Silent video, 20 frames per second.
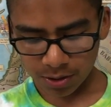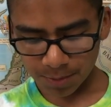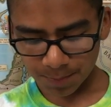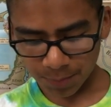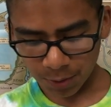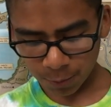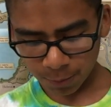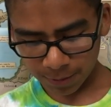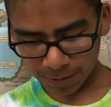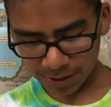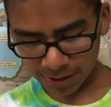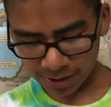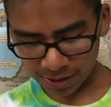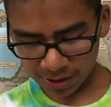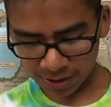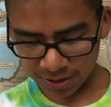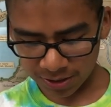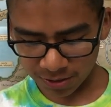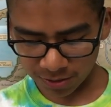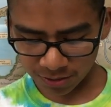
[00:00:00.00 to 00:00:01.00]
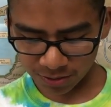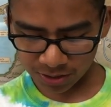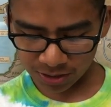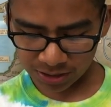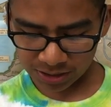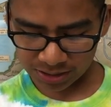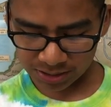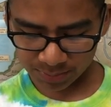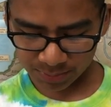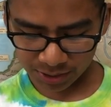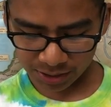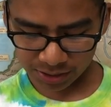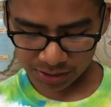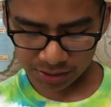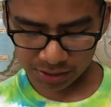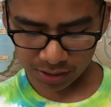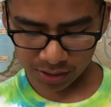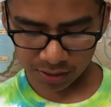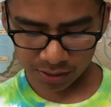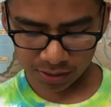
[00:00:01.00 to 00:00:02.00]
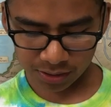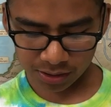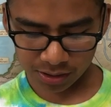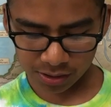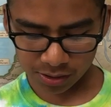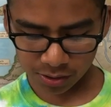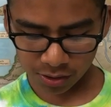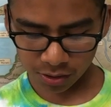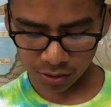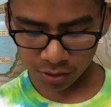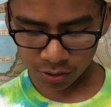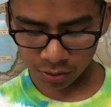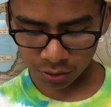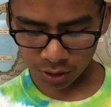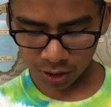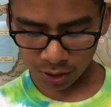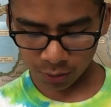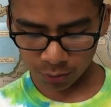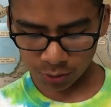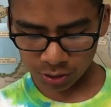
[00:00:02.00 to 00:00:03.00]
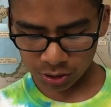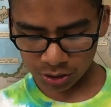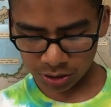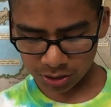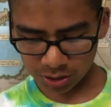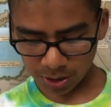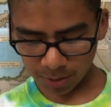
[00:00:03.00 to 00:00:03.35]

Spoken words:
But we hear these men telling in our own languages